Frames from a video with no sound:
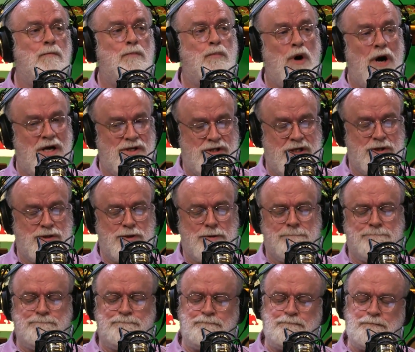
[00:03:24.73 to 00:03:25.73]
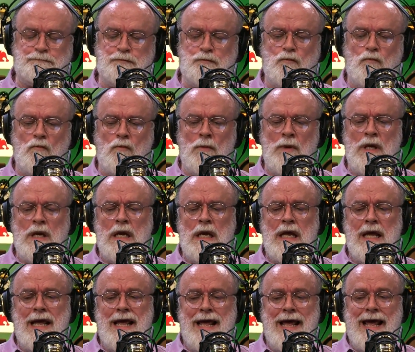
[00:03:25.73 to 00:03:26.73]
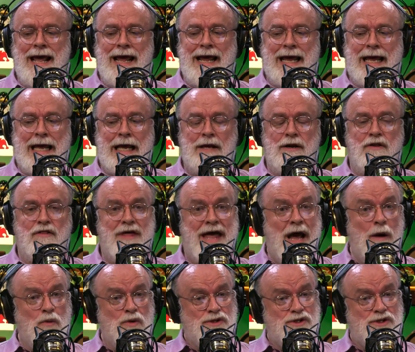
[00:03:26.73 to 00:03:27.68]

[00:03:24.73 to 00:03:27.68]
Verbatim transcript: processor. And that will